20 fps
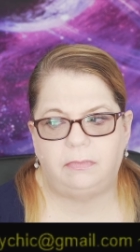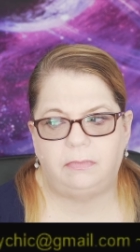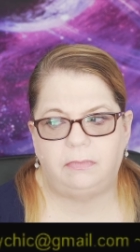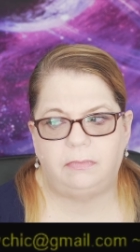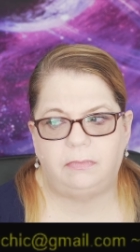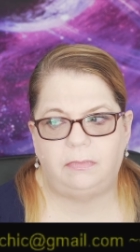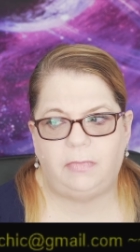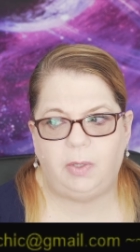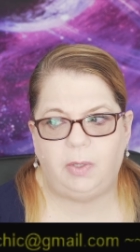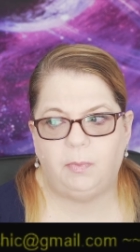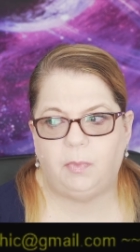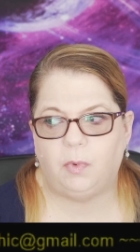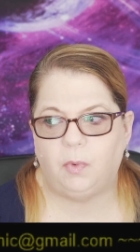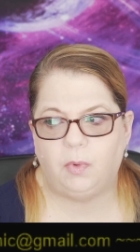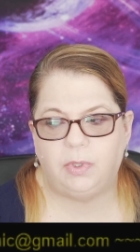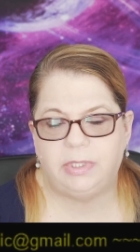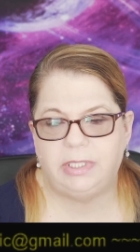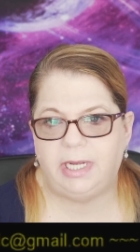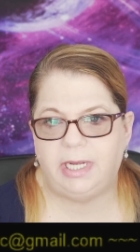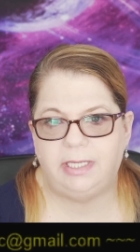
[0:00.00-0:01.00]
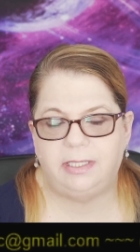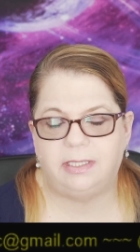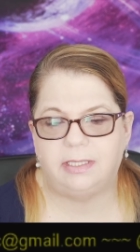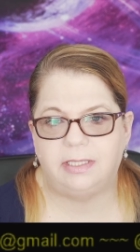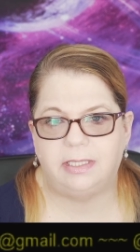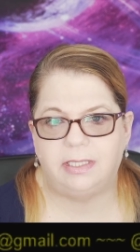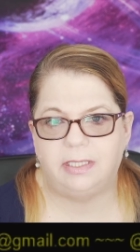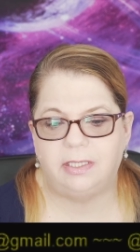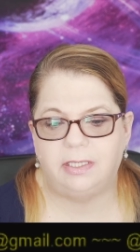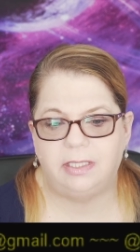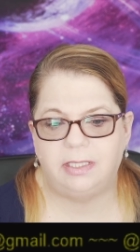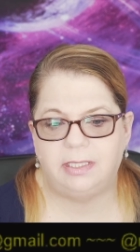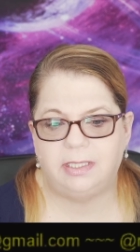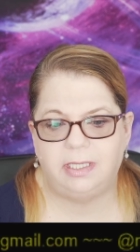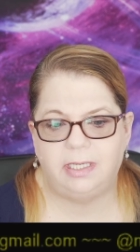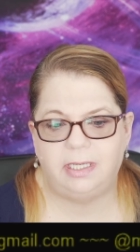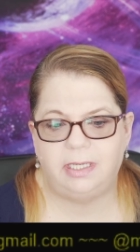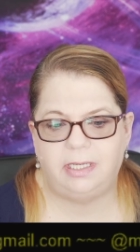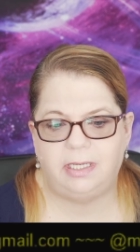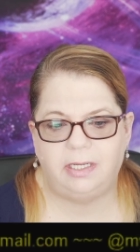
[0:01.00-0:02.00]
people will take this
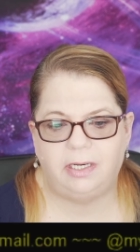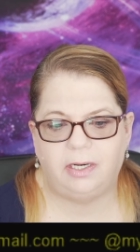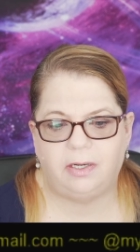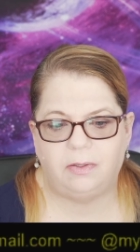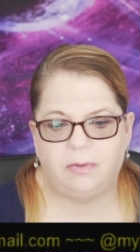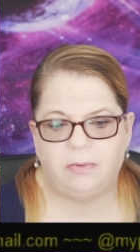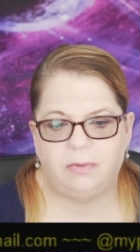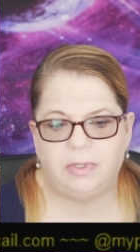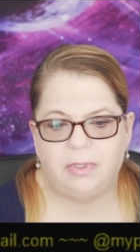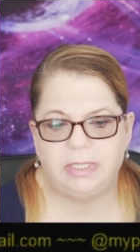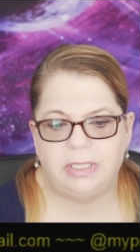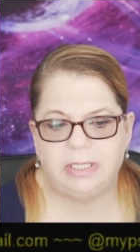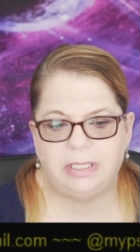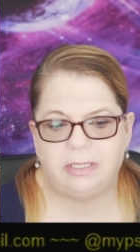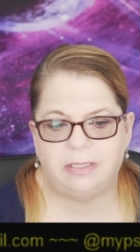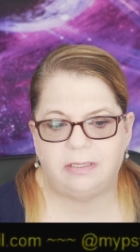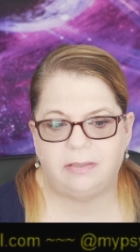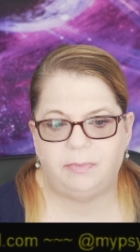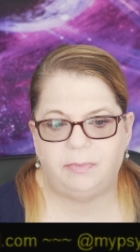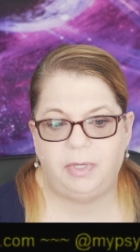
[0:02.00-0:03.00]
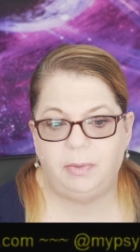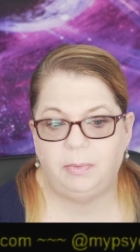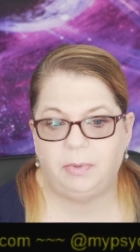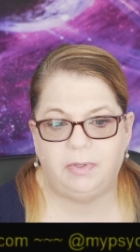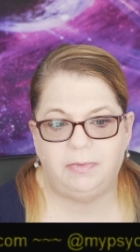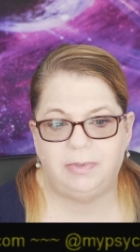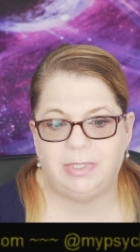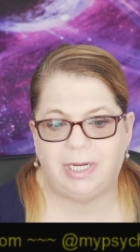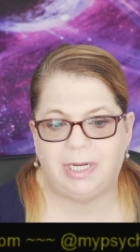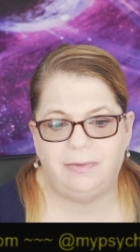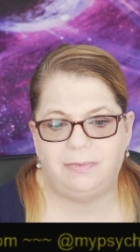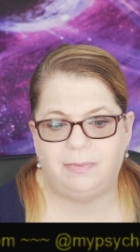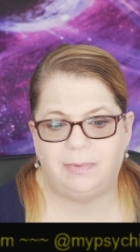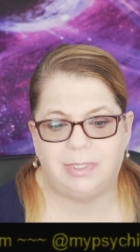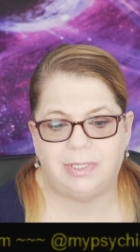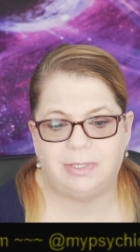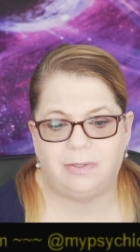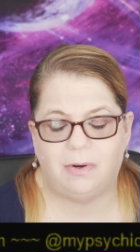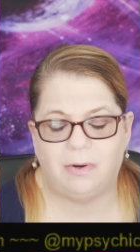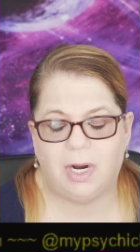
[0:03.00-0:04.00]
seriously, you know, because people have died from
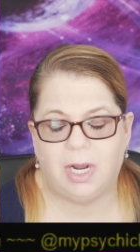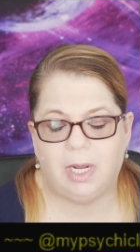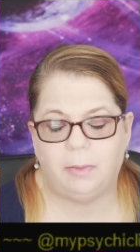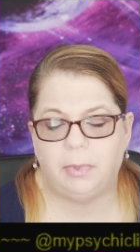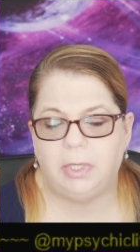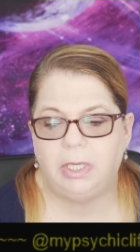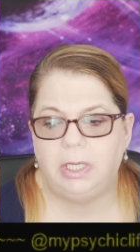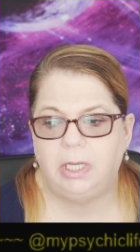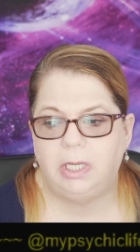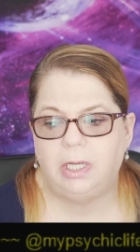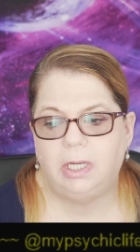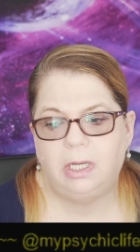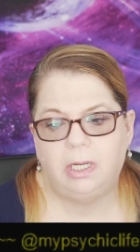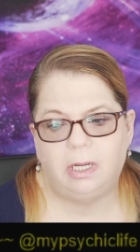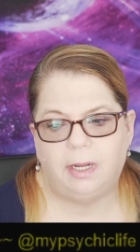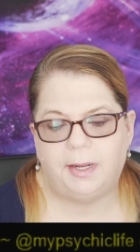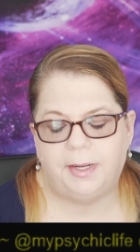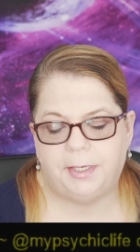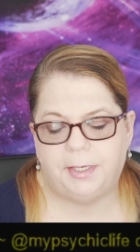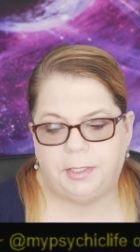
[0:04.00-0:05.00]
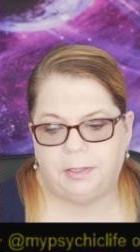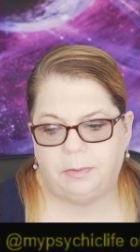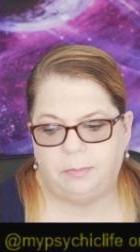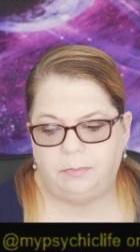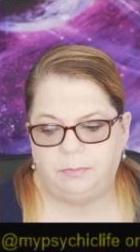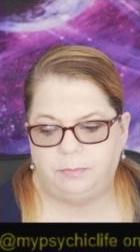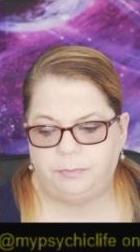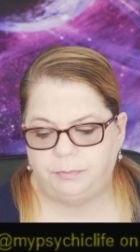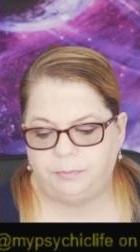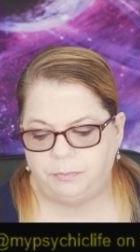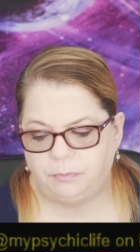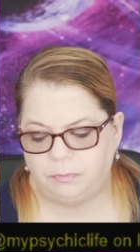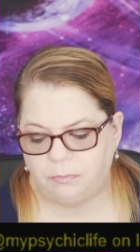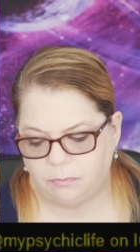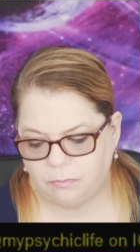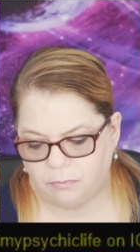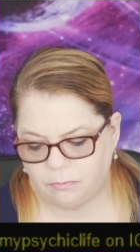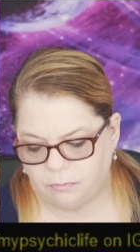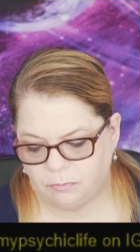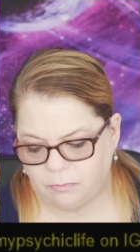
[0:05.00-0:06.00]
this crap. Um,
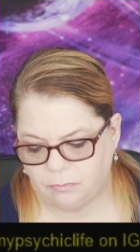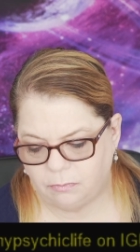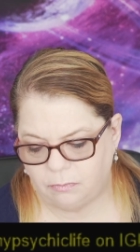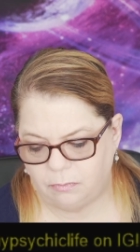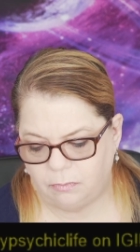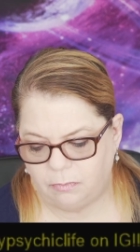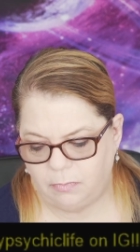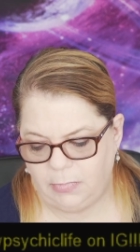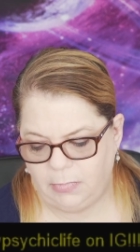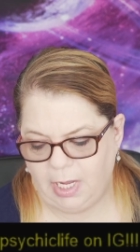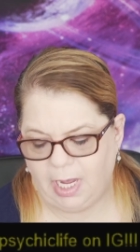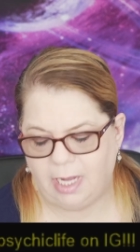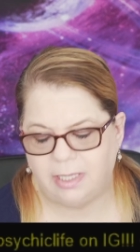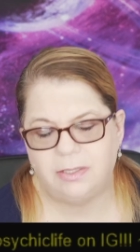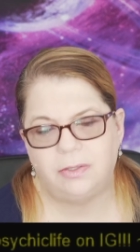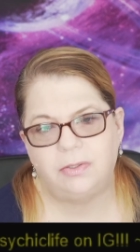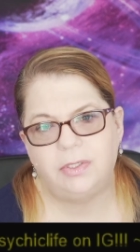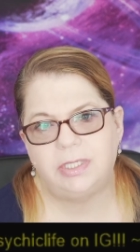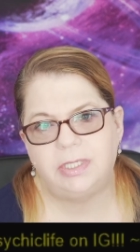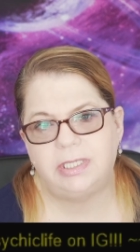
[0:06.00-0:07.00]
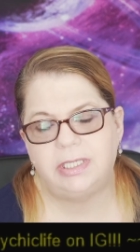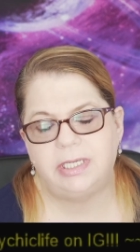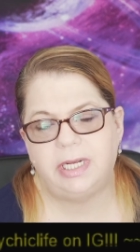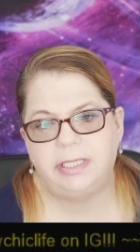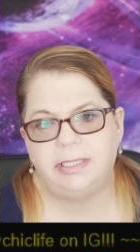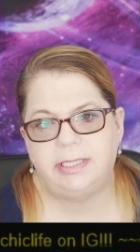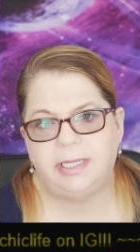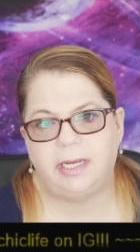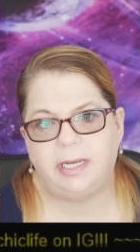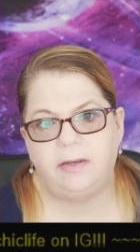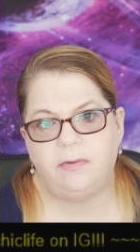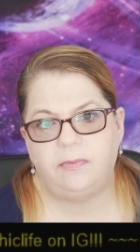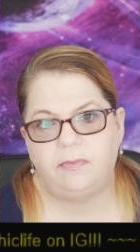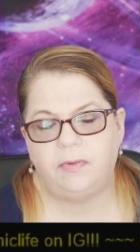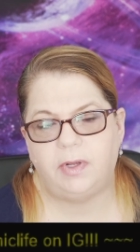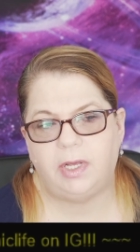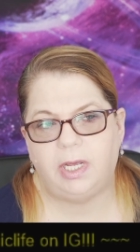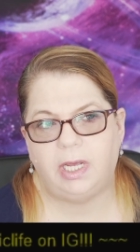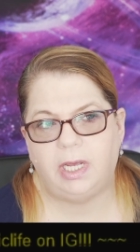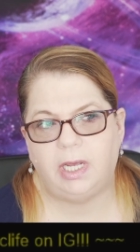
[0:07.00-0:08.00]
yeah, so just stay safe.
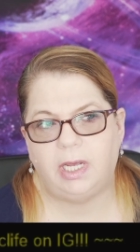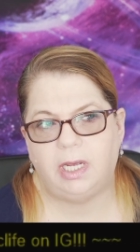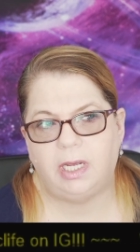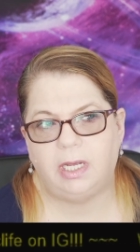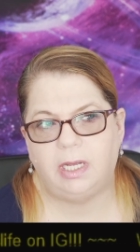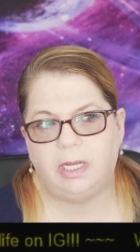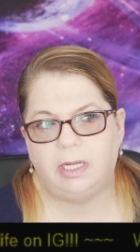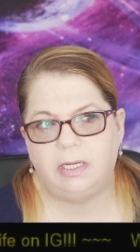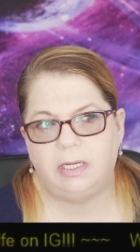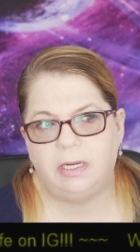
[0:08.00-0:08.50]
And